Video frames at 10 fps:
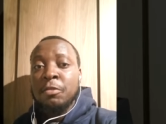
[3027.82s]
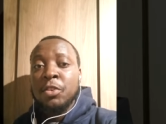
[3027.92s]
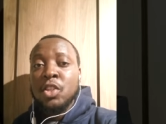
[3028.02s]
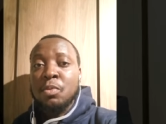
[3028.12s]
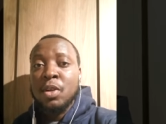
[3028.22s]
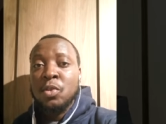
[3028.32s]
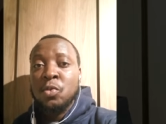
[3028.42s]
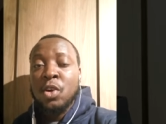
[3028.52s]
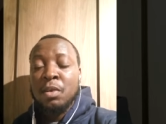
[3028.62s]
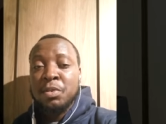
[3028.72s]
For someone
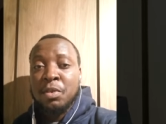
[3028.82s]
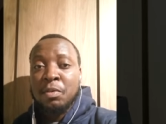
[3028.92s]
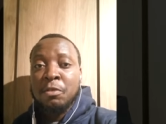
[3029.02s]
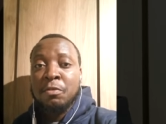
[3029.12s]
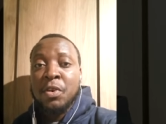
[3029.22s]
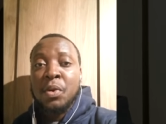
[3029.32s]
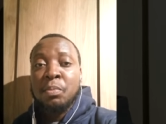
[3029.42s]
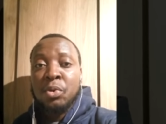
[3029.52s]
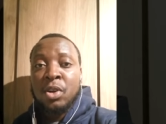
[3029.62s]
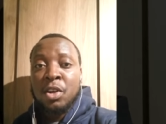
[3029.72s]
who comes from a very
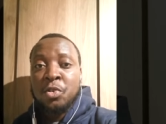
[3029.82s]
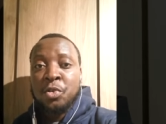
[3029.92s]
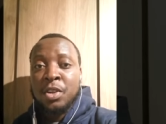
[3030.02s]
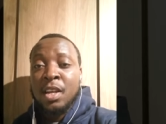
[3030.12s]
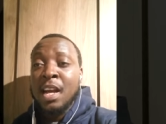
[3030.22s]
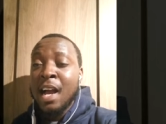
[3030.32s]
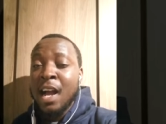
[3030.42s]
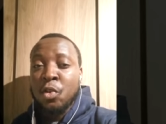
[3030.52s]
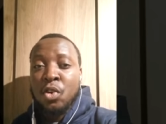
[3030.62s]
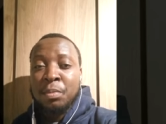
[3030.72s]
poor country,
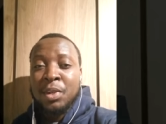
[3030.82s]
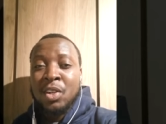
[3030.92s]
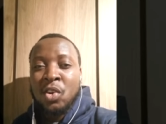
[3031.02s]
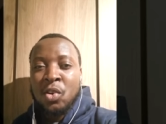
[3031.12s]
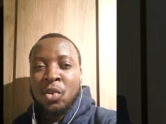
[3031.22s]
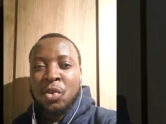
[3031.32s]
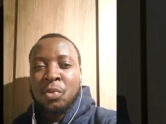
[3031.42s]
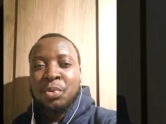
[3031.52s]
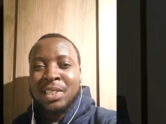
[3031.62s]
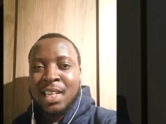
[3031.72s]
I grew up in Congo,
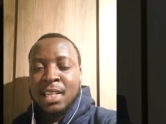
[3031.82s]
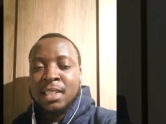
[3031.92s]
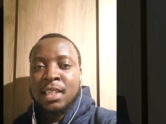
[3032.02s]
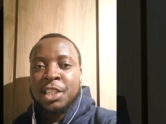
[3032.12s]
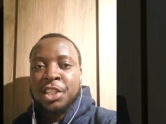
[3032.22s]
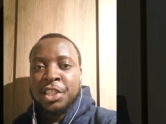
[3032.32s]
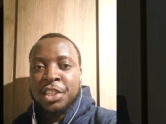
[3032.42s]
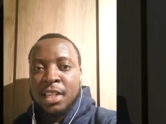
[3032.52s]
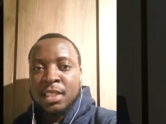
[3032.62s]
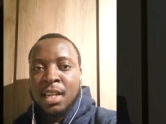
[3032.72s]
precisely in
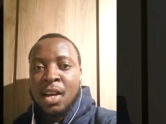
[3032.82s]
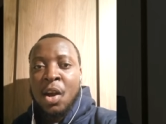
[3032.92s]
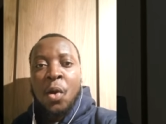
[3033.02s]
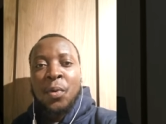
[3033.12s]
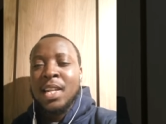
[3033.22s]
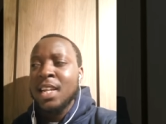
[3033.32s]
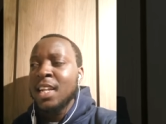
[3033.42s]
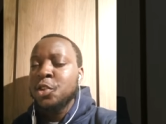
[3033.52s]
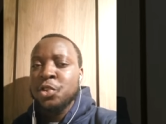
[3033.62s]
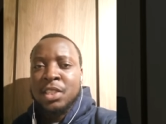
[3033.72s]
Kinshasa. We had
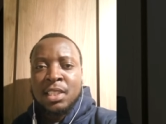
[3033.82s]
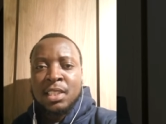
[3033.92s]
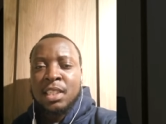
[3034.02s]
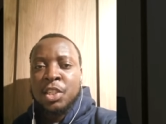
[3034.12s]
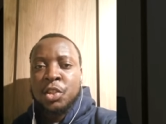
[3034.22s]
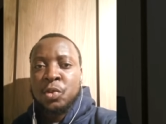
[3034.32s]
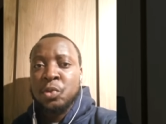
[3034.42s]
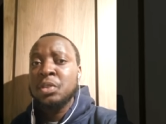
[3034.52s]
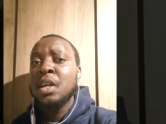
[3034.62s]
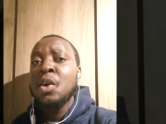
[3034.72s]
electricity
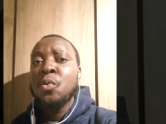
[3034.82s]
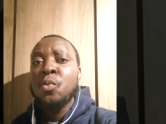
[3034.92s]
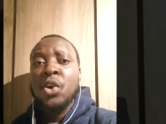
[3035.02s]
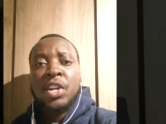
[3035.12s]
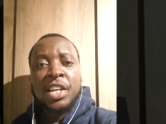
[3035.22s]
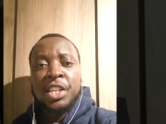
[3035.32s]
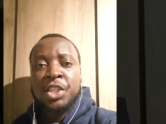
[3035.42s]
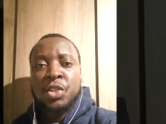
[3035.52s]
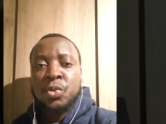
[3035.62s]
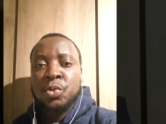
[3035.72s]
issues, water
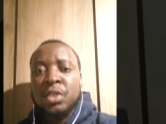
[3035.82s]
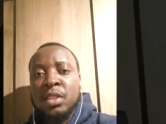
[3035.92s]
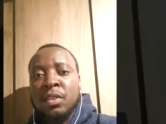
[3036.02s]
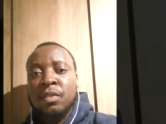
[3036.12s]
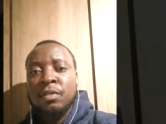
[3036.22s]
issues,